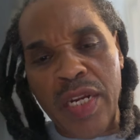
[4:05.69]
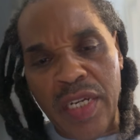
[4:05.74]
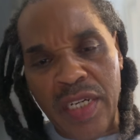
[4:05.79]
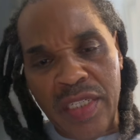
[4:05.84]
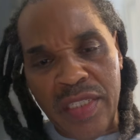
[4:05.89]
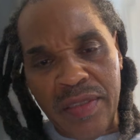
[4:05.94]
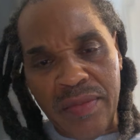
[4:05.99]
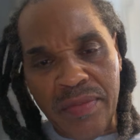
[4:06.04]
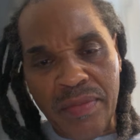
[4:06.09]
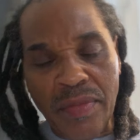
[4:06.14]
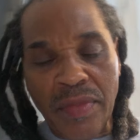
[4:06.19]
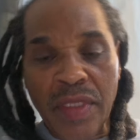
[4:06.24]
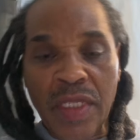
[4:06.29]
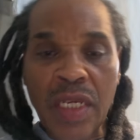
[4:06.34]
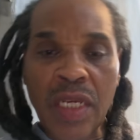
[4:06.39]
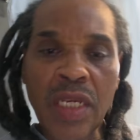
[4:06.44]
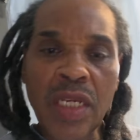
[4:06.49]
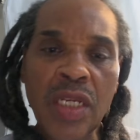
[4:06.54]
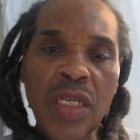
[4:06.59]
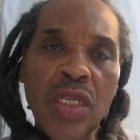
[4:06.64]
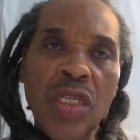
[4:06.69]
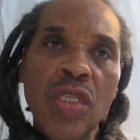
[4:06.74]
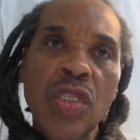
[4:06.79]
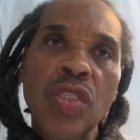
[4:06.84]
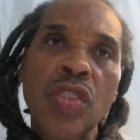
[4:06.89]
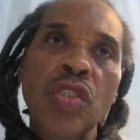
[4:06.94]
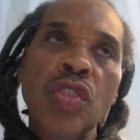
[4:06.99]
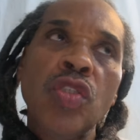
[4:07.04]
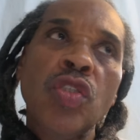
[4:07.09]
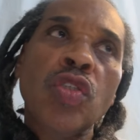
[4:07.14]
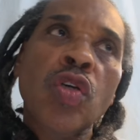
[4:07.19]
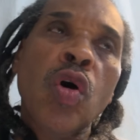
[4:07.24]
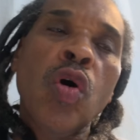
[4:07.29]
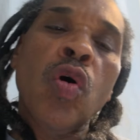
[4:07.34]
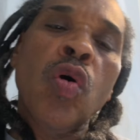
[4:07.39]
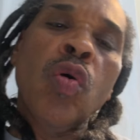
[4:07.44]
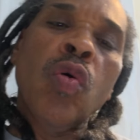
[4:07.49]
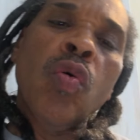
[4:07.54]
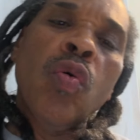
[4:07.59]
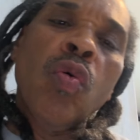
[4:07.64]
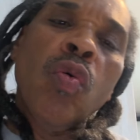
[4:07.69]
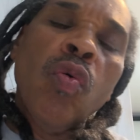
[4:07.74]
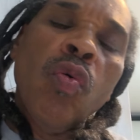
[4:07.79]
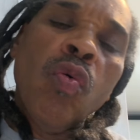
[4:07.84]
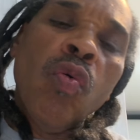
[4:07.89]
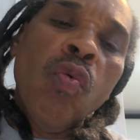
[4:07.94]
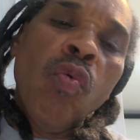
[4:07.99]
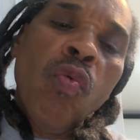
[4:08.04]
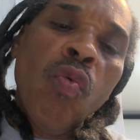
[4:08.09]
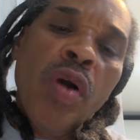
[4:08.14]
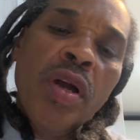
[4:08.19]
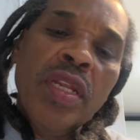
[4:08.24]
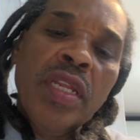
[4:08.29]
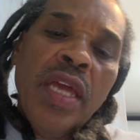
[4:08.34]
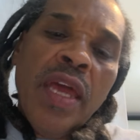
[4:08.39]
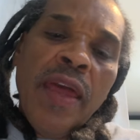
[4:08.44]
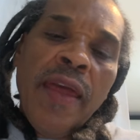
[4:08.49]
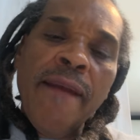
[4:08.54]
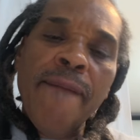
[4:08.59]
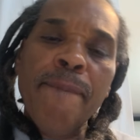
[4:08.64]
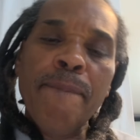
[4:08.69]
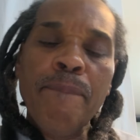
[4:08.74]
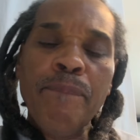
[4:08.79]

Hood. So one day,